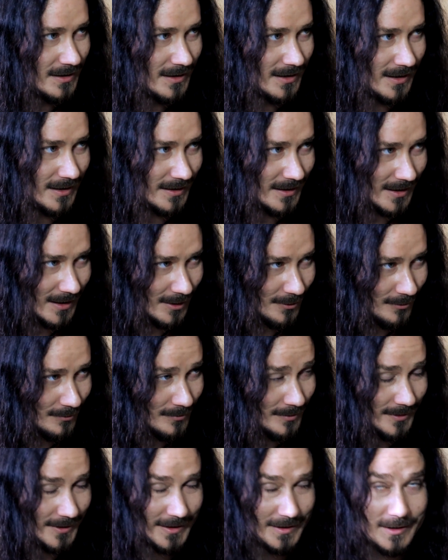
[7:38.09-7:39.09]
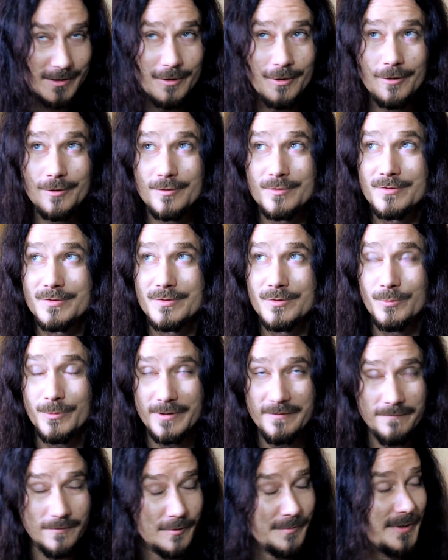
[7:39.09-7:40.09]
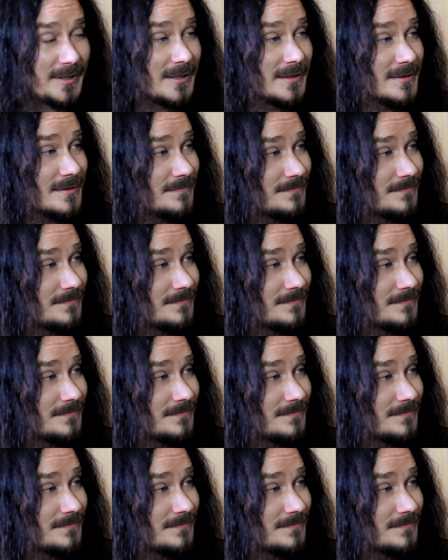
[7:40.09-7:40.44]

and now it clocks 24 minutes.